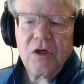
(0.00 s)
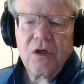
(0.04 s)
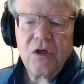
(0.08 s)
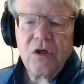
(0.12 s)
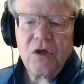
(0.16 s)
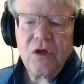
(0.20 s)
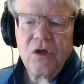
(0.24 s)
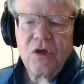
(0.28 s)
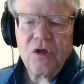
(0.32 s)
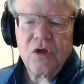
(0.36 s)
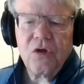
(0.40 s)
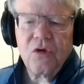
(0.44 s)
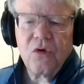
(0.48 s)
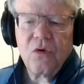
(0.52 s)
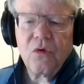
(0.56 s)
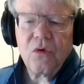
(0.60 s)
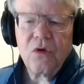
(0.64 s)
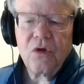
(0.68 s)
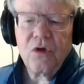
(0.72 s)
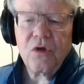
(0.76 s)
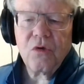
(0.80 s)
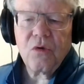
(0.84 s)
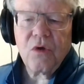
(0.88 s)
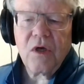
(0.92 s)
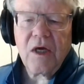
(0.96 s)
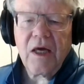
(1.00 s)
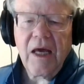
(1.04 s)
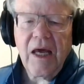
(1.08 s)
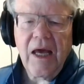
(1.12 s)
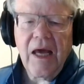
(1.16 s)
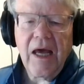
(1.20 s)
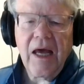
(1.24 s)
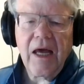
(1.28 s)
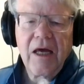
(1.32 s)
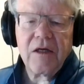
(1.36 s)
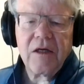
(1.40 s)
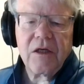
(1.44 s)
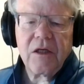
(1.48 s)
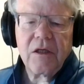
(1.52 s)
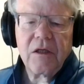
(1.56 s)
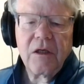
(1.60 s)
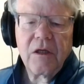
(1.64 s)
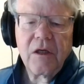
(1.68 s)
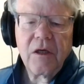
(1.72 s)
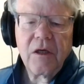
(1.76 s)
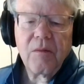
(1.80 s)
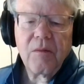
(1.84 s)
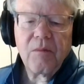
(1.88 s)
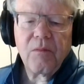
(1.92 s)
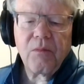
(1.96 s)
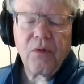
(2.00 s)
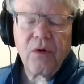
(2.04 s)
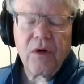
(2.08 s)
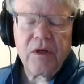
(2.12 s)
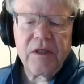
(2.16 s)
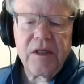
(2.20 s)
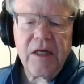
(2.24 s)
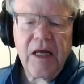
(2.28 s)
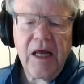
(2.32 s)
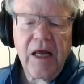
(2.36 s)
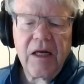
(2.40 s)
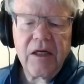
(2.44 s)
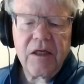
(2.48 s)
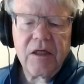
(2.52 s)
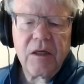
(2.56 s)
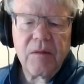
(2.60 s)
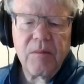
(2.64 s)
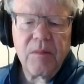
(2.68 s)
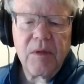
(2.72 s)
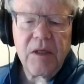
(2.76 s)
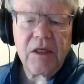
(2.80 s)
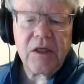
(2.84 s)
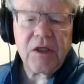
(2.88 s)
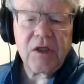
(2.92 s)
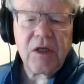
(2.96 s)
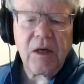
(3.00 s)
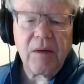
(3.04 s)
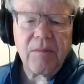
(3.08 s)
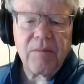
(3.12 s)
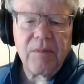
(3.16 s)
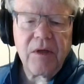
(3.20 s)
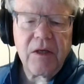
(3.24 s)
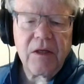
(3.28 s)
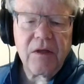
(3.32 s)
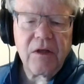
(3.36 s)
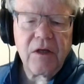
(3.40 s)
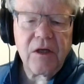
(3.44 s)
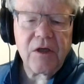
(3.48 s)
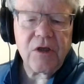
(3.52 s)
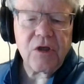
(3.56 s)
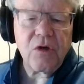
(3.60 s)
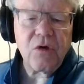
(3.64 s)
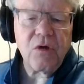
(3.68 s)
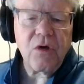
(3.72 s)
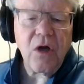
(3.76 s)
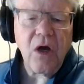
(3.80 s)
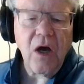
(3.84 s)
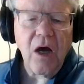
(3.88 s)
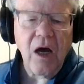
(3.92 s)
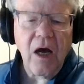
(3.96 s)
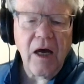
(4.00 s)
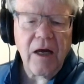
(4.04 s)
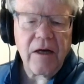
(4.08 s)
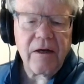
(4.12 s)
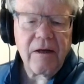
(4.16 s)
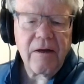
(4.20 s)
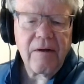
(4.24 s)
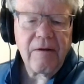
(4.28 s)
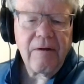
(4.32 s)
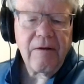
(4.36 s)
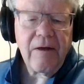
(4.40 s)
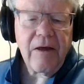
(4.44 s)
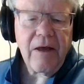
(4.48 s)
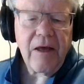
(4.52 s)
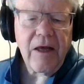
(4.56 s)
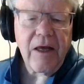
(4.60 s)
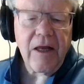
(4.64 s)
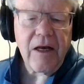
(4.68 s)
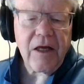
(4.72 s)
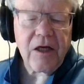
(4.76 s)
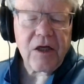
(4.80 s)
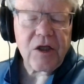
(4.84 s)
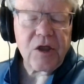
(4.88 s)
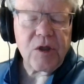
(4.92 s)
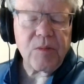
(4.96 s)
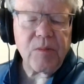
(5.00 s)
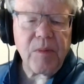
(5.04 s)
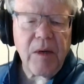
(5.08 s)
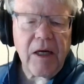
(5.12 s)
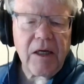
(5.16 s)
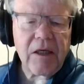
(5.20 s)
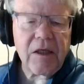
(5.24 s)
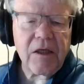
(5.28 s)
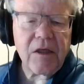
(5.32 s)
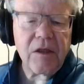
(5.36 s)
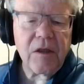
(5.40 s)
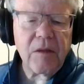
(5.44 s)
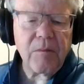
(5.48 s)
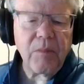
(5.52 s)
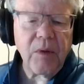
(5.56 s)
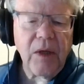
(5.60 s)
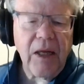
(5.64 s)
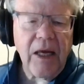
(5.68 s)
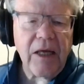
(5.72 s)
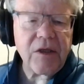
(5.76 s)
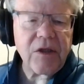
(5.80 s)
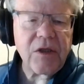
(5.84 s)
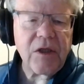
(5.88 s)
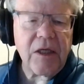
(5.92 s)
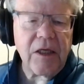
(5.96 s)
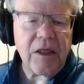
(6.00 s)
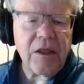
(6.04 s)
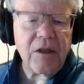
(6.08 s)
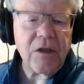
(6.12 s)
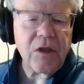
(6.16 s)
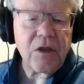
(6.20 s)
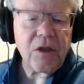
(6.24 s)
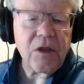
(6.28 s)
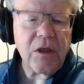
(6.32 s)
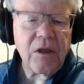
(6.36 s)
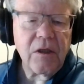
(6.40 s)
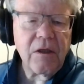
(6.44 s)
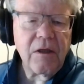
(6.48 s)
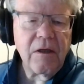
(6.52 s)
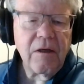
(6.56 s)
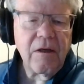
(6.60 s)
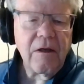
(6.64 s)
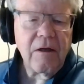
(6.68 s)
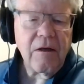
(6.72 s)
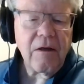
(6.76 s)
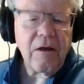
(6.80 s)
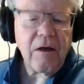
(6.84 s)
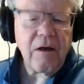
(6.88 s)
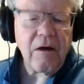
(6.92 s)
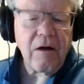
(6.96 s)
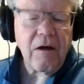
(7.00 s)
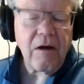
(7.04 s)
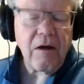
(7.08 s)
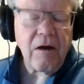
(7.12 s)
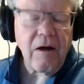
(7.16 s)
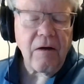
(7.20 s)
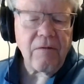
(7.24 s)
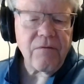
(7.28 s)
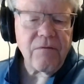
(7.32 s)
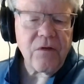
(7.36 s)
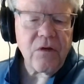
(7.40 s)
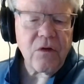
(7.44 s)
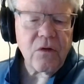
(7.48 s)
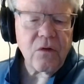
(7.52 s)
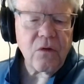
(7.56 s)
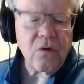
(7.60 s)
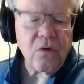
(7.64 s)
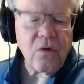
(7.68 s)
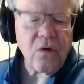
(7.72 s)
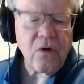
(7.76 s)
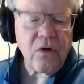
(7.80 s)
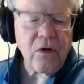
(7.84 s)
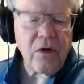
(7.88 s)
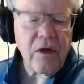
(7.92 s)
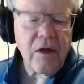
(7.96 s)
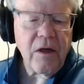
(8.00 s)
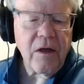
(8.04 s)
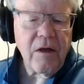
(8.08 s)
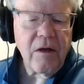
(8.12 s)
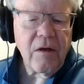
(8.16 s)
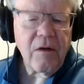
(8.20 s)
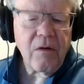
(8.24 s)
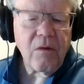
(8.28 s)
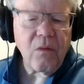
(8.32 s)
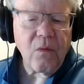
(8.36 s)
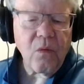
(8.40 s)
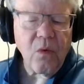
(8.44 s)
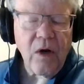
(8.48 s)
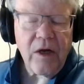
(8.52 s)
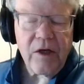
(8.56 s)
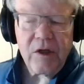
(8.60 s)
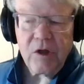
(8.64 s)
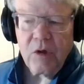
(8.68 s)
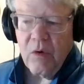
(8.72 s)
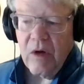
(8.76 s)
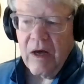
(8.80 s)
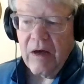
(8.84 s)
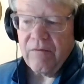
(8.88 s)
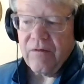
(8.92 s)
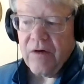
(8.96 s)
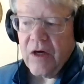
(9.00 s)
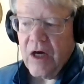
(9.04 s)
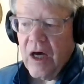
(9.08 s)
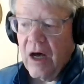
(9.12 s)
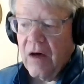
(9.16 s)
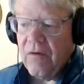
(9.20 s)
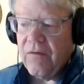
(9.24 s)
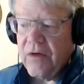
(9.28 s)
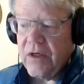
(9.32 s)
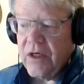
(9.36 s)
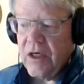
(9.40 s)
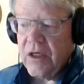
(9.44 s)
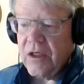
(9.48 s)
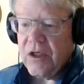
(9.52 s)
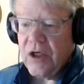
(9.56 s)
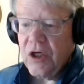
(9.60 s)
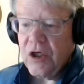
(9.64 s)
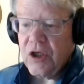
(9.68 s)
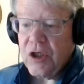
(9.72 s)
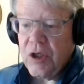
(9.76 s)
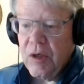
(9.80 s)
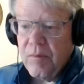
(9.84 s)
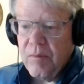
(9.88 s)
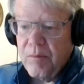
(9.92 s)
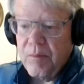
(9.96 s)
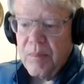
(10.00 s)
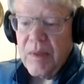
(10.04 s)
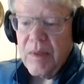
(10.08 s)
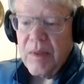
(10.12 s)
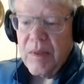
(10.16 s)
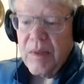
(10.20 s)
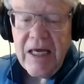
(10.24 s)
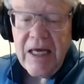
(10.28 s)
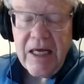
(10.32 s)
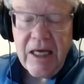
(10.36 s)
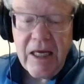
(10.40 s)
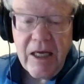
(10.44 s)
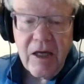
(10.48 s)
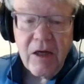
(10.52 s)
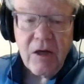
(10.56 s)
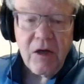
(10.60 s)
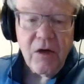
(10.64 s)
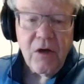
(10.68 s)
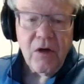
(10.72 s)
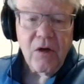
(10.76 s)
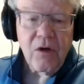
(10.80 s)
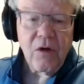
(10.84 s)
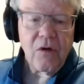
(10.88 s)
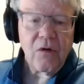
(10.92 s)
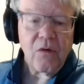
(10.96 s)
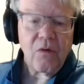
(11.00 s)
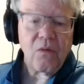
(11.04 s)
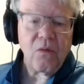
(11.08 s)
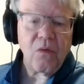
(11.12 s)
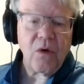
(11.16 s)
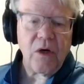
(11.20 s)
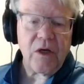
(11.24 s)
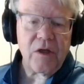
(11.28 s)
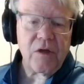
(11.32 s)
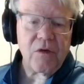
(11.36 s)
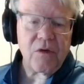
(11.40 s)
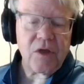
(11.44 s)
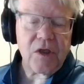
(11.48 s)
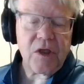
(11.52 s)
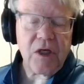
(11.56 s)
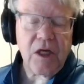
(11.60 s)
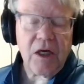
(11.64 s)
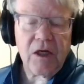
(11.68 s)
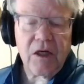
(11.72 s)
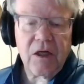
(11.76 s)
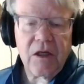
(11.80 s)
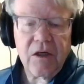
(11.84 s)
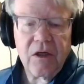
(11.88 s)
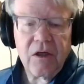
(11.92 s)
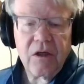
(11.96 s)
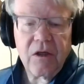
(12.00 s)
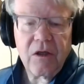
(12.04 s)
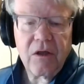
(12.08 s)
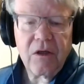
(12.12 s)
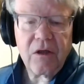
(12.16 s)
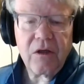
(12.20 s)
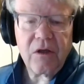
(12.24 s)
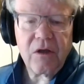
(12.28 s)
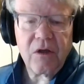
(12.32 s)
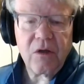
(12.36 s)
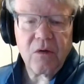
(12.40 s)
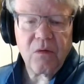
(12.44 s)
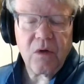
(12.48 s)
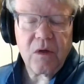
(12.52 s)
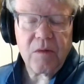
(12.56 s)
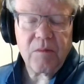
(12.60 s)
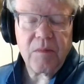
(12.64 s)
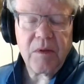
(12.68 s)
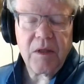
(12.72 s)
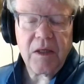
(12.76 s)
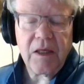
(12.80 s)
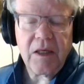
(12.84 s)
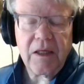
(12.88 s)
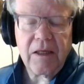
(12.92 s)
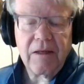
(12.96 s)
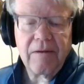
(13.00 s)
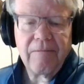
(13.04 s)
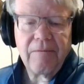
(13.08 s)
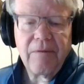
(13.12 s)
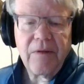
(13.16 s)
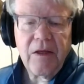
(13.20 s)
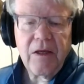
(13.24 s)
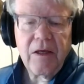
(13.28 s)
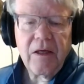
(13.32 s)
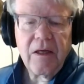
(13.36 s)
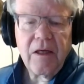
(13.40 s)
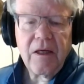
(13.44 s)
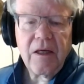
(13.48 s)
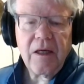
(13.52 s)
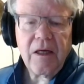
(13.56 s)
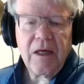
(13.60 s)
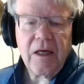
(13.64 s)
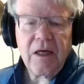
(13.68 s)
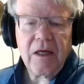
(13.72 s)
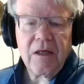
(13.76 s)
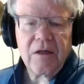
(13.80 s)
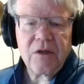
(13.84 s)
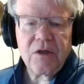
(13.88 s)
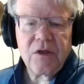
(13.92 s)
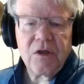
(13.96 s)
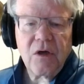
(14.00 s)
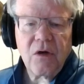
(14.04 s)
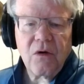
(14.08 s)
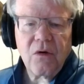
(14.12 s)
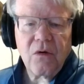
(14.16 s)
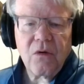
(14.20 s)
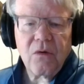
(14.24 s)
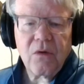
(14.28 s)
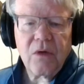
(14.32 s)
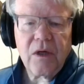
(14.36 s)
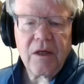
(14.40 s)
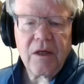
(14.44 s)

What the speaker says: you can't pretend to be something that you're not and expect the blessings of the Lord when you have covenanted to be what you said you would be. And so,